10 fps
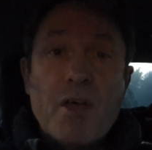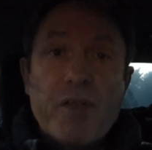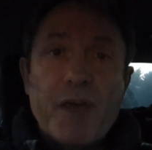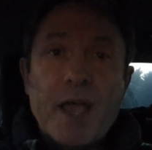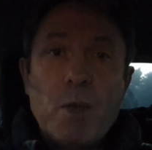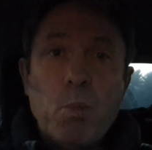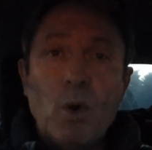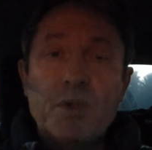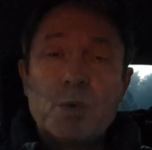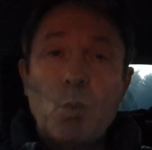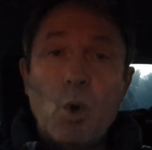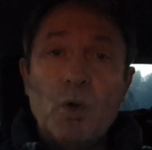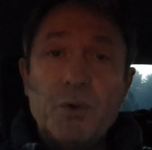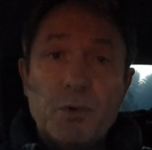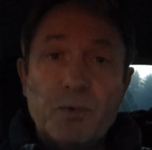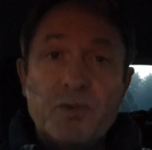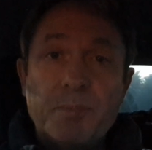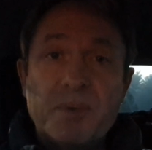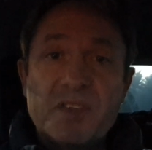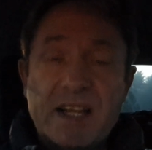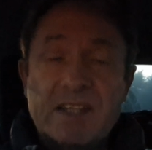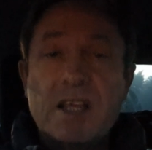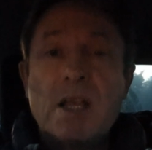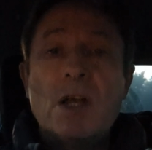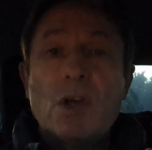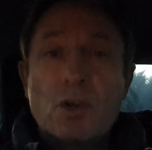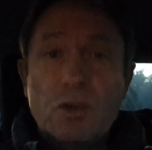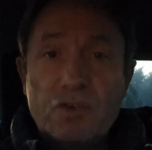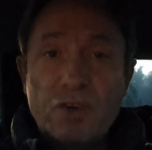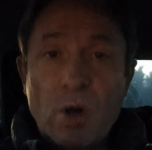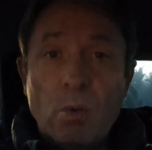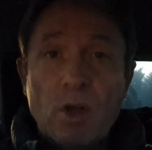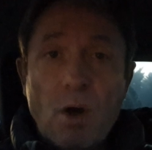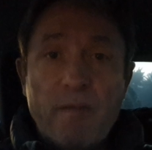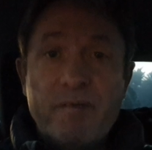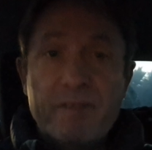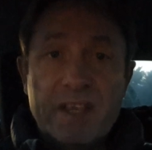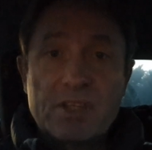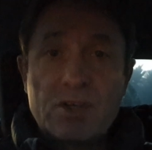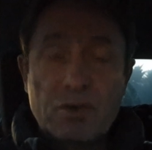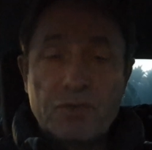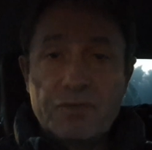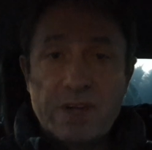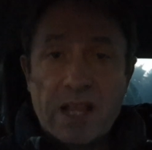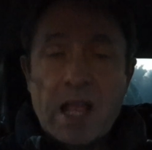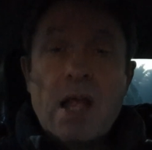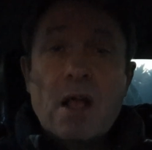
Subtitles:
They want 100% control of this country.